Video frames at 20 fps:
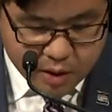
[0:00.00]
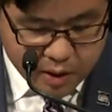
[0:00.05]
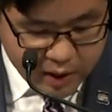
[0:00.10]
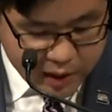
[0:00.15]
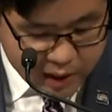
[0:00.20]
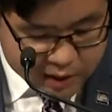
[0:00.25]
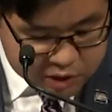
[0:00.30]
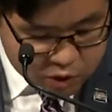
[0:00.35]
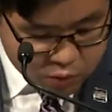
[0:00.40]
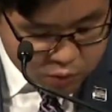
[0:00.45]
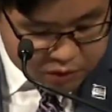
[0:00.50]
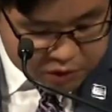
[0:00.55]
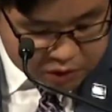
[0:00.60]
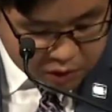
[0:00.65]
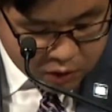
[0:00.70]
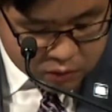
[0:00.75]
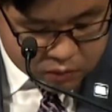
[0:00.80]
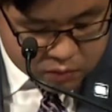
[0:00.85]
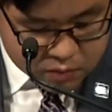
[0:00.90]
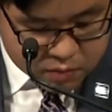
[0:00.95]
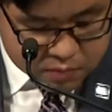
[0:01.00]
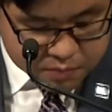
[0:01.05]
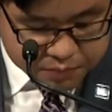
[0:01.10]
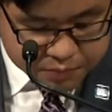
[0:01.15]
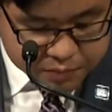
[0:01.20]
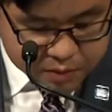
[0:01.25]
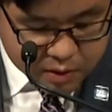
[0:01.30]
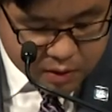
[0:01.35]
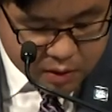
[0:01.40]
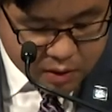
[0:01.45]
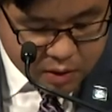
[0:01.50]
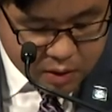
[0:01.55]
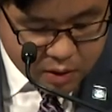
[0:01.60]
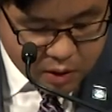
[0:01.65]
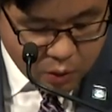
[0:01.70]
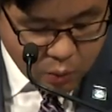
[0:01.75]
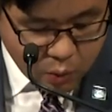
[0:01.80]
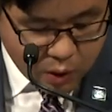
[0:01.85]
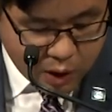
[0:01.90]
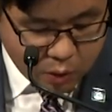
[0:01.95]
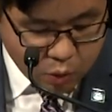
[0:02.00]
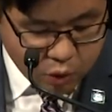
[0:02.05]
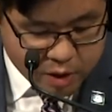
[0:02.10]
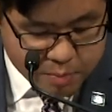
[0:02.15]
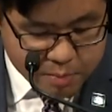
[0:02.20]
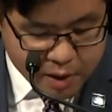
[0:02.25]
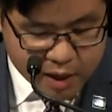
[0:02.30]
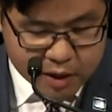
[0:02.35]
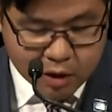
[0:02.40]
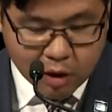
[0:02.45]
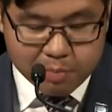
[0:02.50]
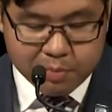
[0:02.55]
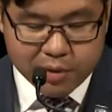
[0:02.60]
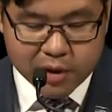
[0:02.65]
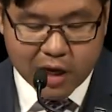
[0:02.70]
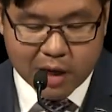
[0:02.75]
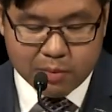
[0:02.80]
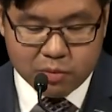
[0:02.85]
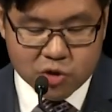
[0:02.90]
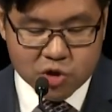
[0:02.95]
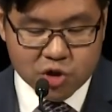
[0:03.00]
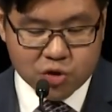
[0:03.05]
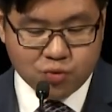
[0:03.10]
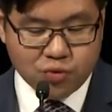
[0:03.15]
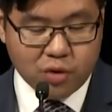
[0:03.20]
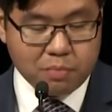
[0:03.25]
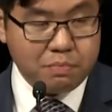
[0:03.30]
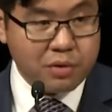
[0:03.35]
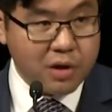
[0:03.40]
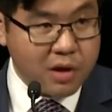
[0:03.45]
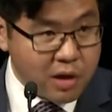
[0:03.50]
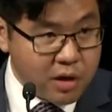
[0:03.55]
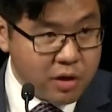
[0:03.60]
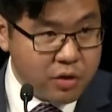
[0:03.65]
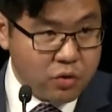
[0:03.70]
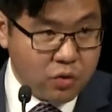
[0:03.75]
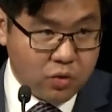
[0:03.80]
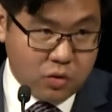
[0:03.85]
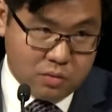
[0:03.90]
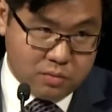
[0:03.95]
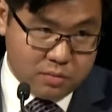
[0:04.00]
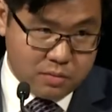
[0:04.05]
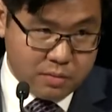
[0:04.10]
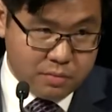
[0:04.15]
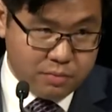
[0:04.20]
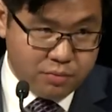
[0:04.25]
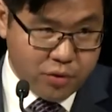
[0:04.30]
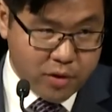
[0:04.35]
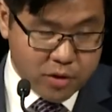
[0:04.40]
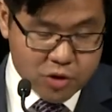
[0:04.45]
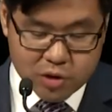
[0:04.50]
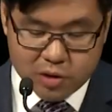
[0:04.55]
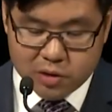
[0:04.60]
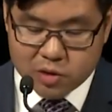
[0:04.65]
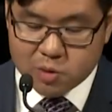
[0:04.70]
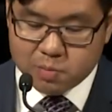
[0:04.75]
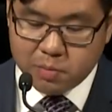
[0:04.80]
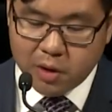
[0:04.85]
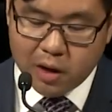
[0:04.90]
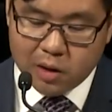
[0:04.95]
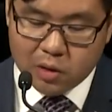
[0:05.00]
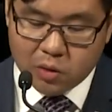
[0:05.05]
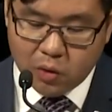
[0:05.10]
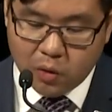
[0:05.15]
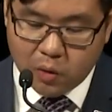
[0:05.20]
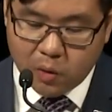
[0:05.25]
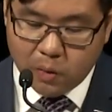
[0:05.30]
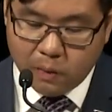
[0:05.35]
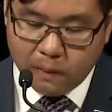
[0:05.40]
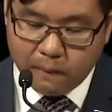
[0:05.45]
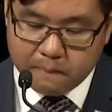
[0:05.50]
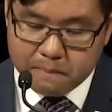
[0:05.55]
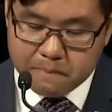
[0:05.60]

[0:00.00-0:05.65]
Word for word: As a result, while we may not be able to repeal prejudice by law,